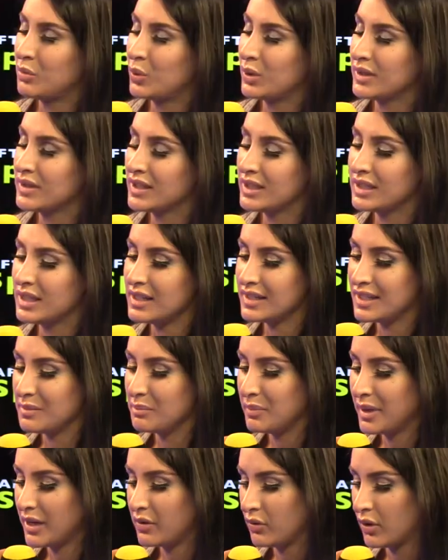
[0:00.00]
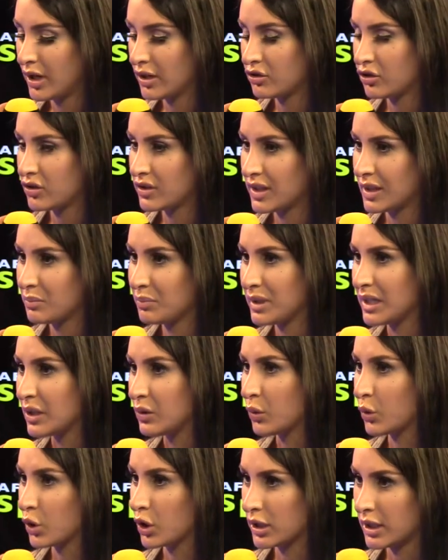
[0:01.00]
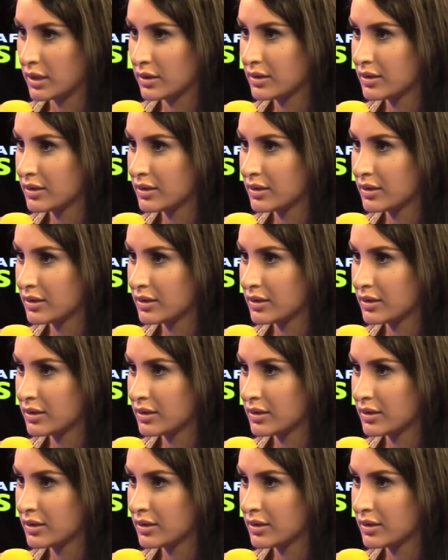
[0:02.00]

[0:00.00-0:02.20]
Wilson is in Ben Rogers and Pete Cortlandt?